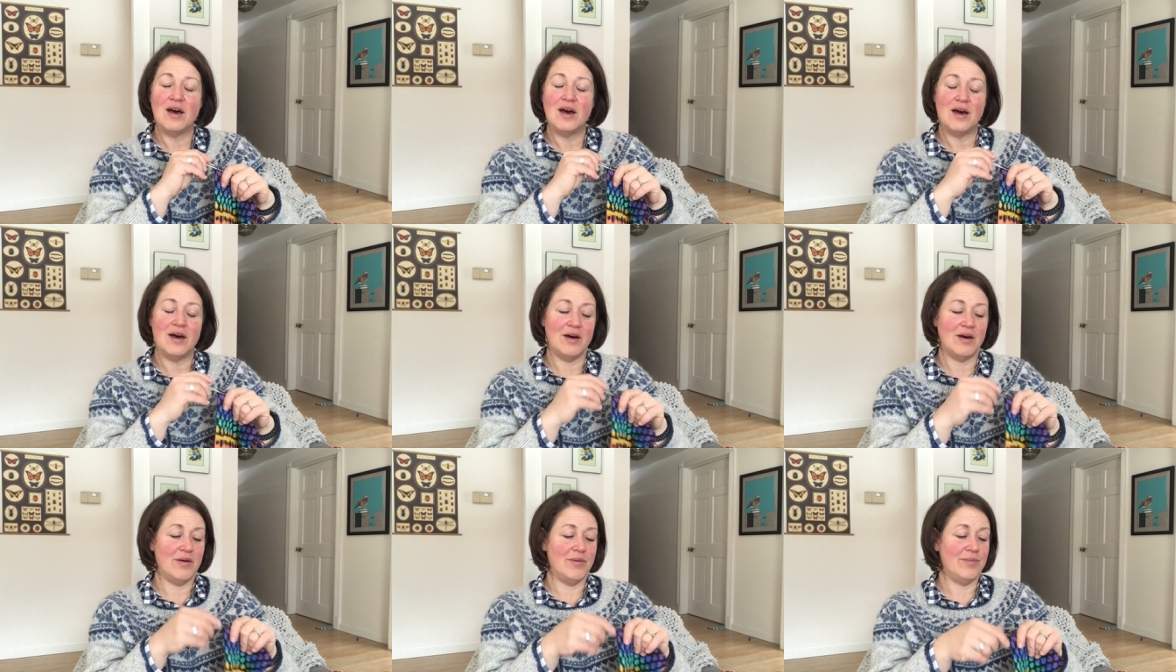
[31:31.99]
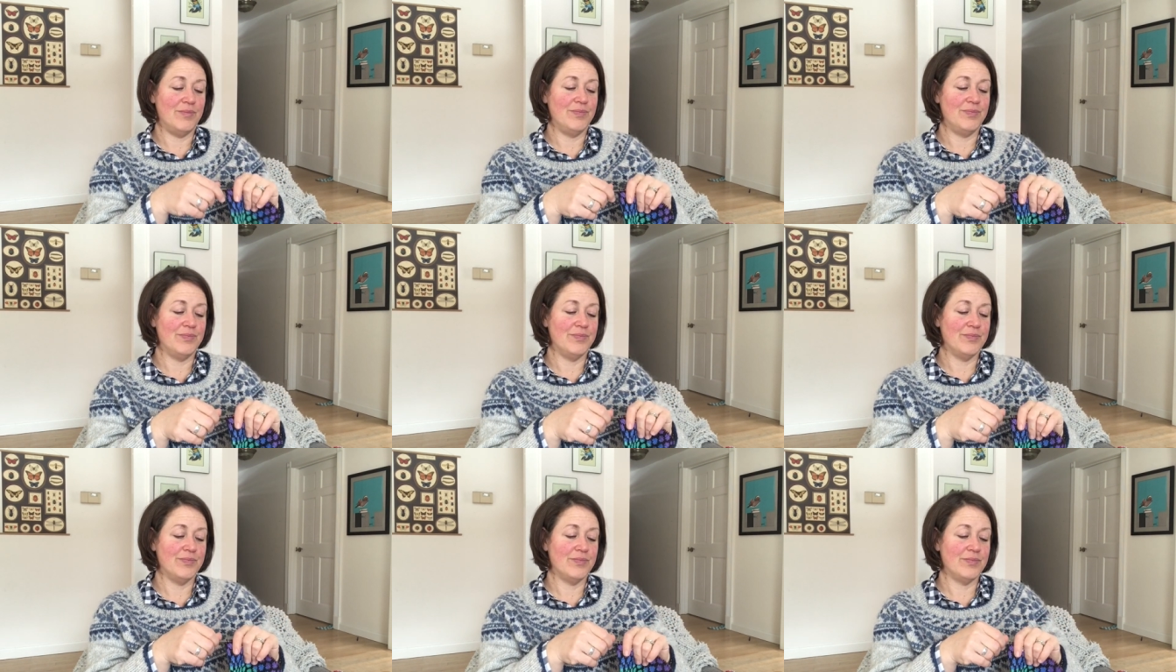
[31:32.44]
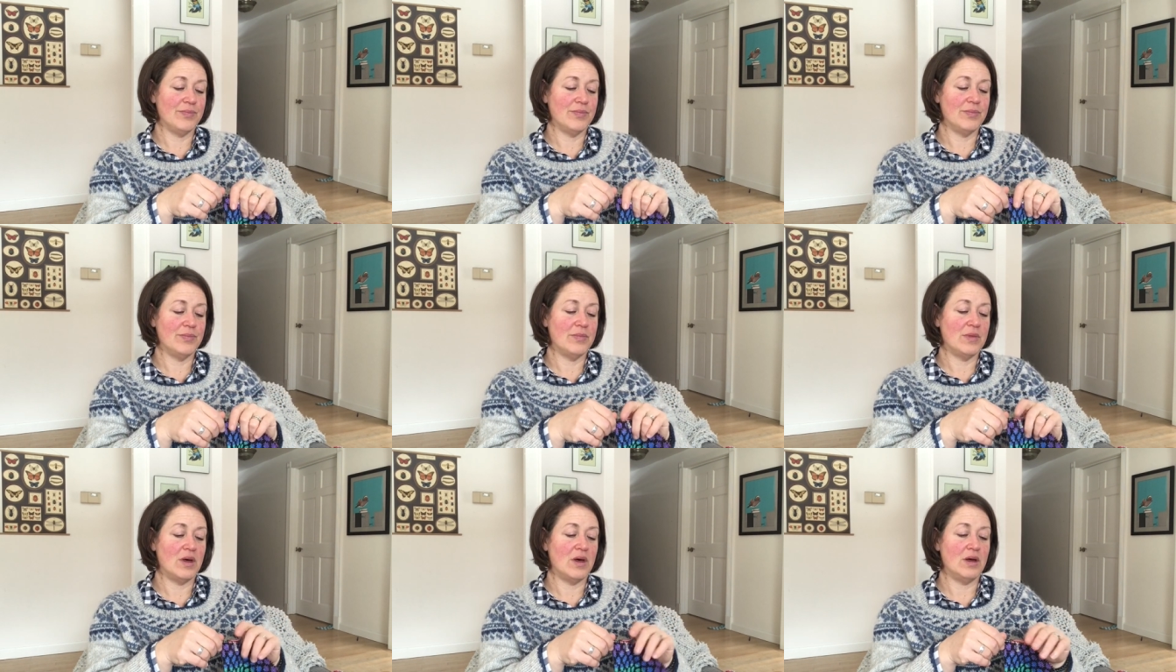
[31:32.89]

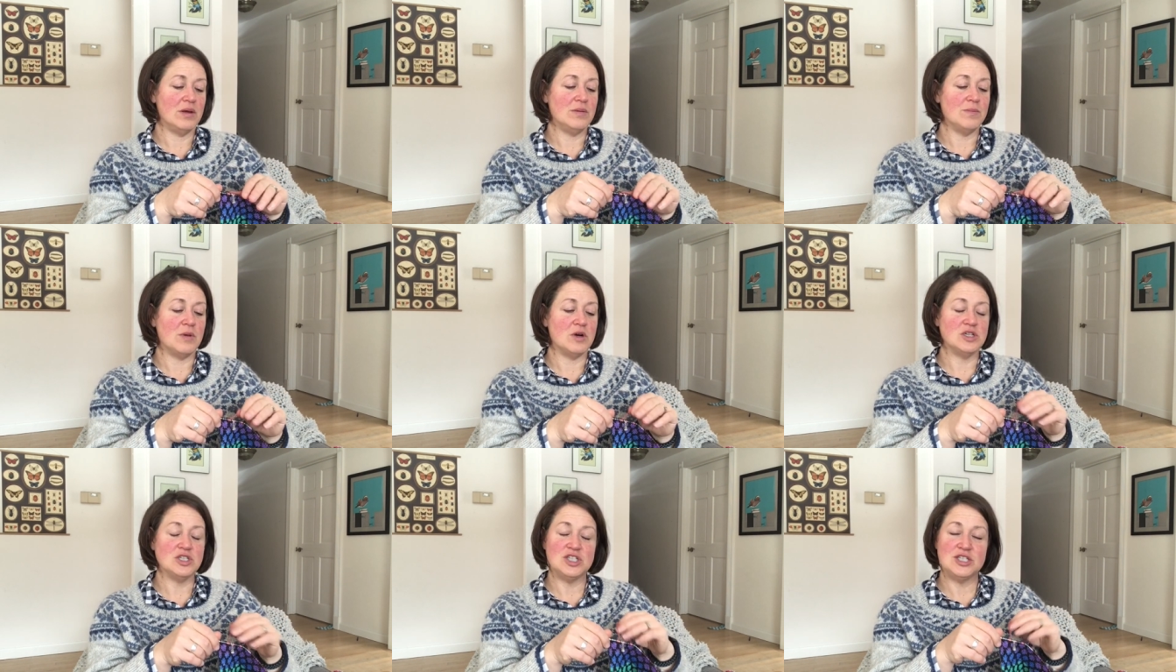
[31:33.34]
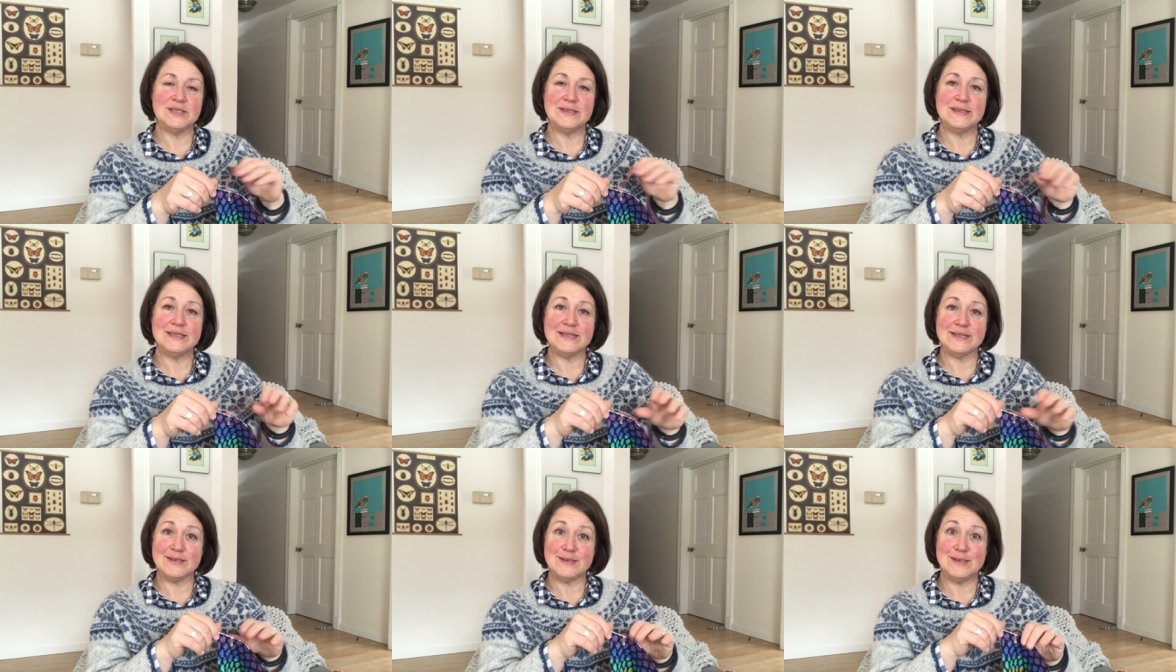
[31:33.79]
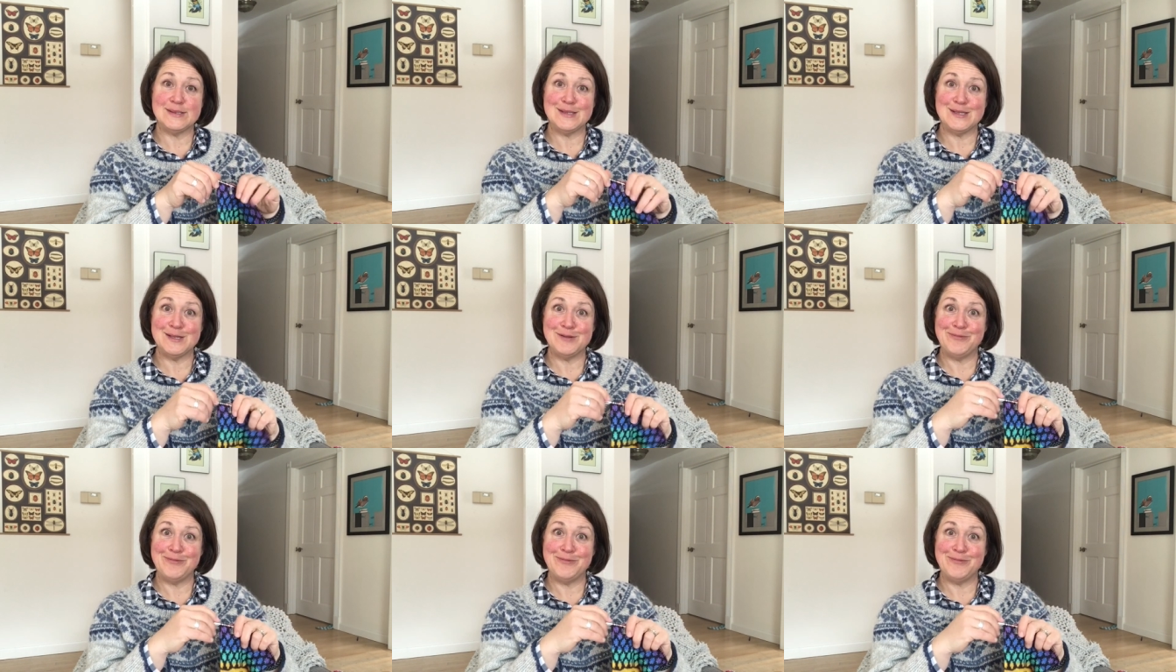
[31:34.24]
on March 6th.